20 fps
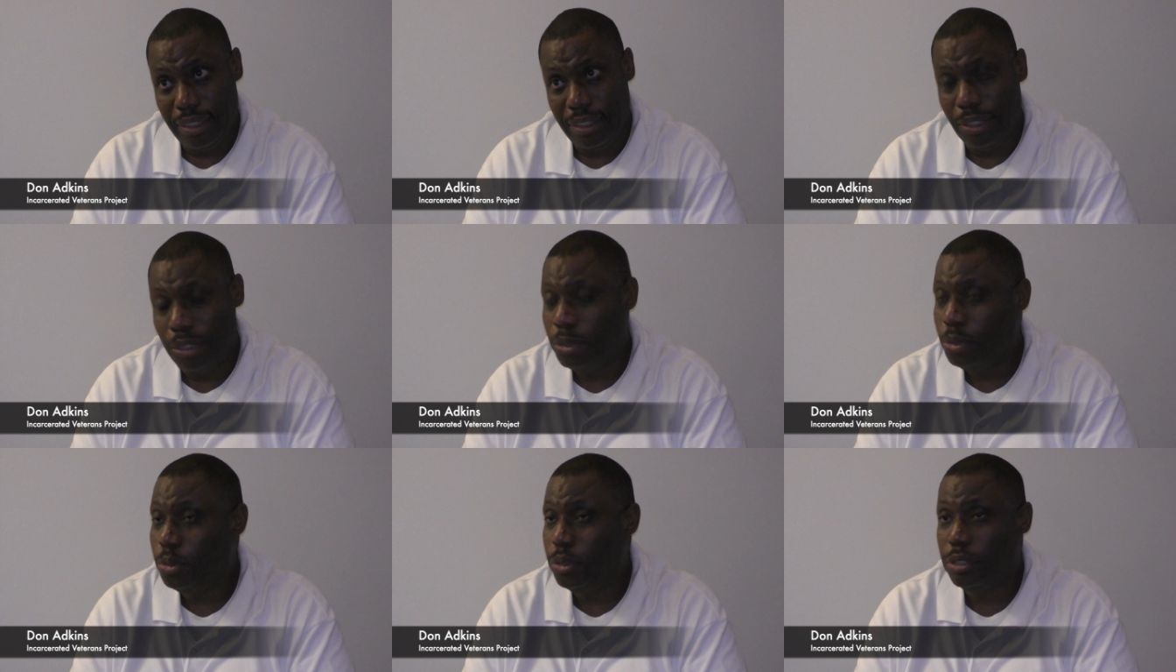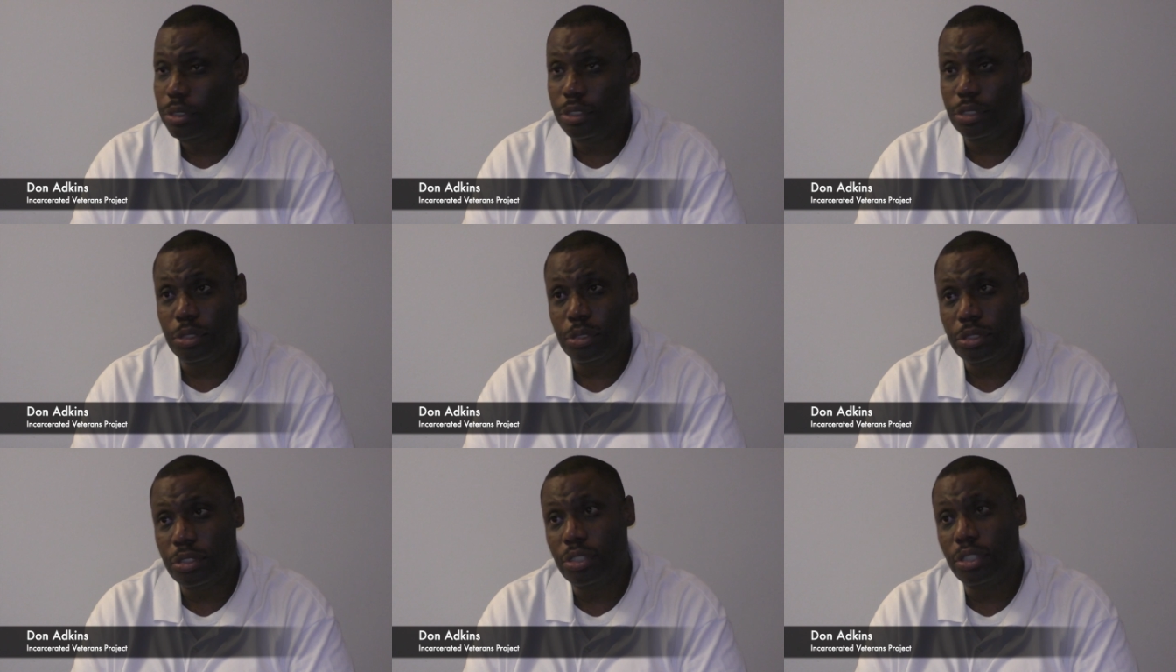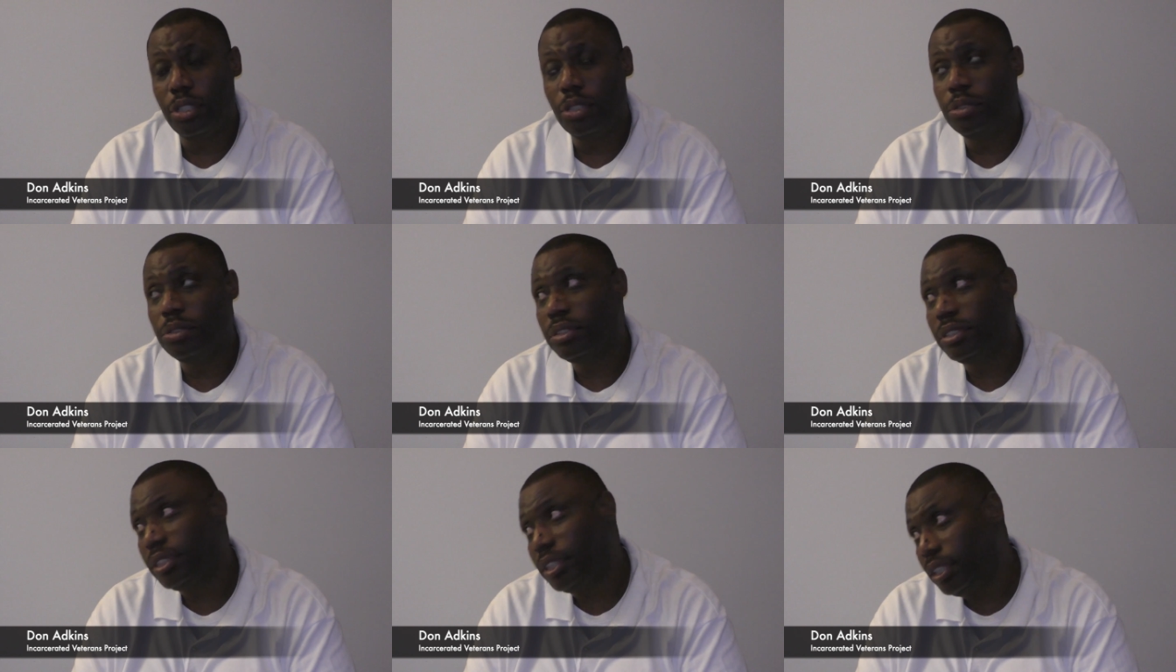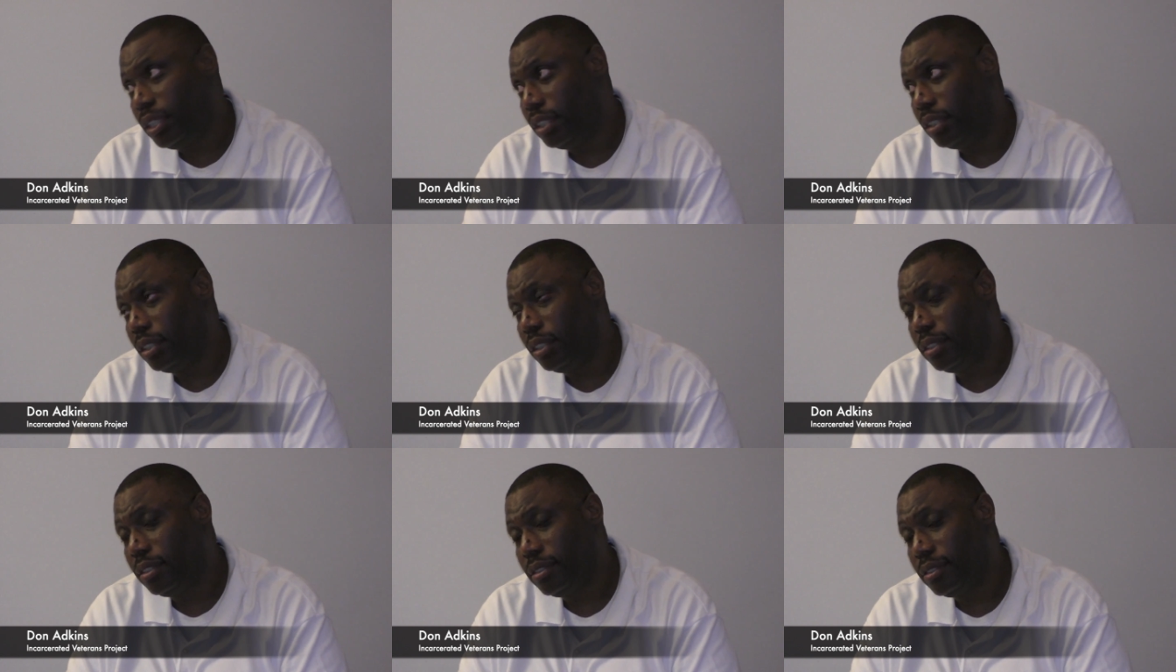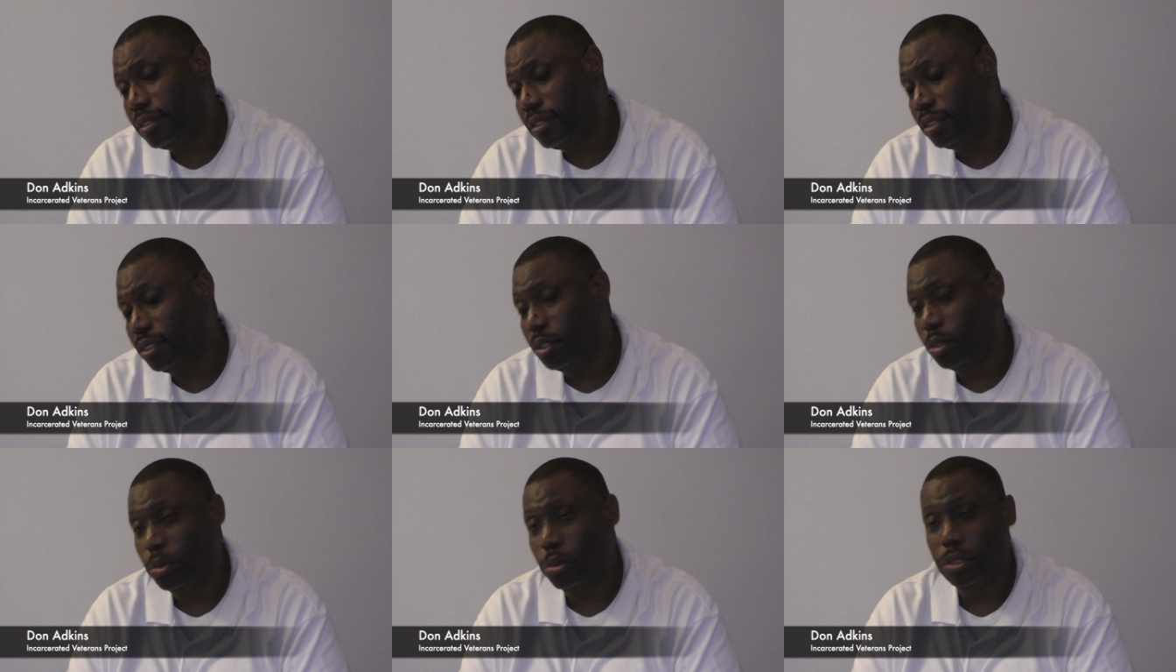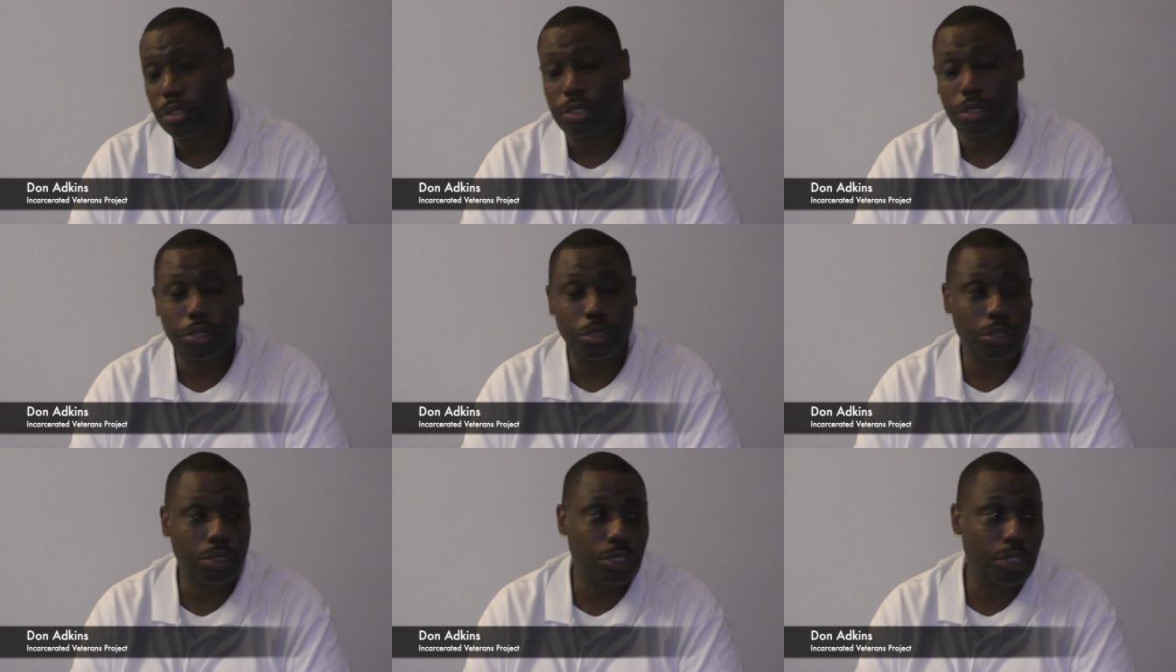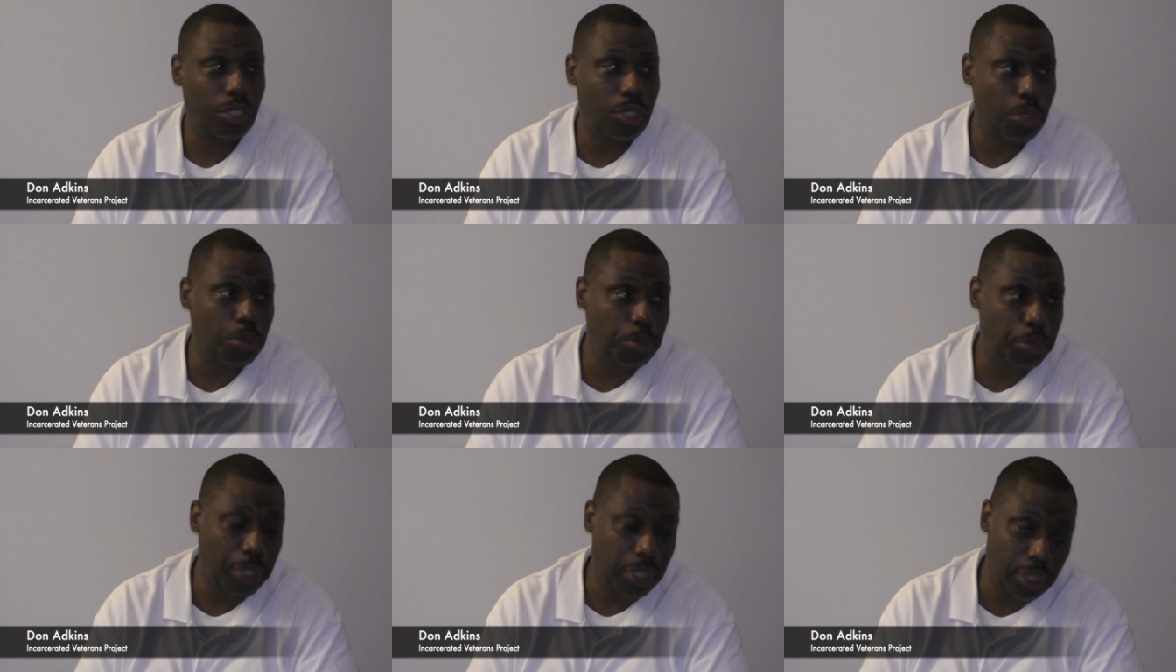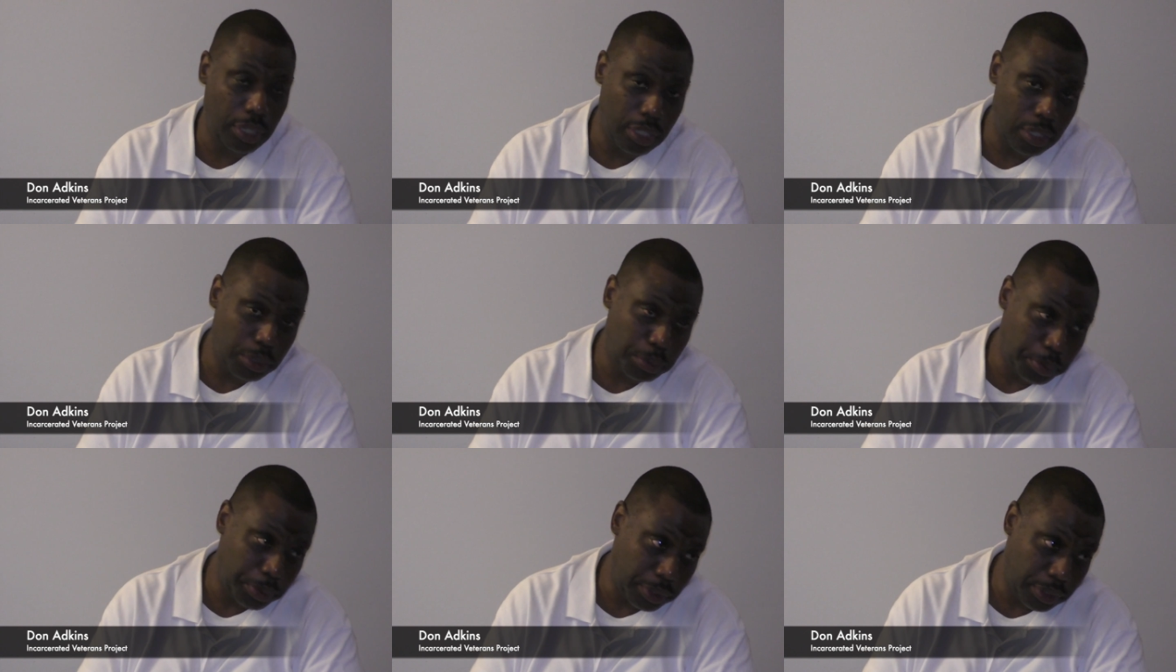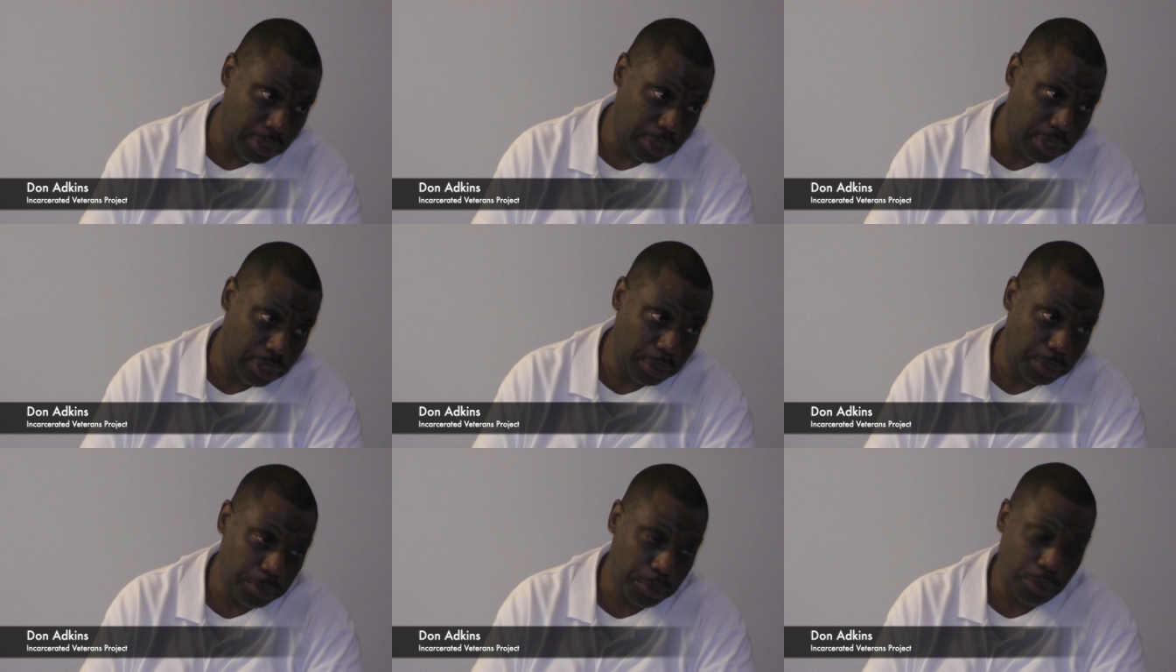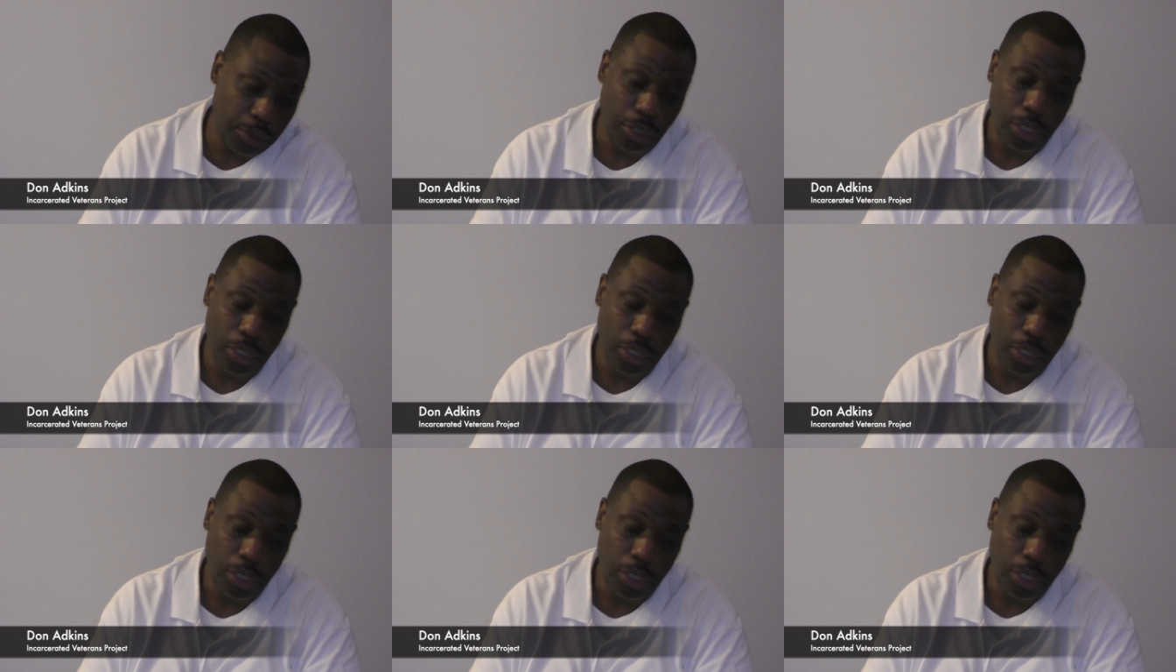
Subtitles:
No one told you to go steal. No one told you to go beat this person up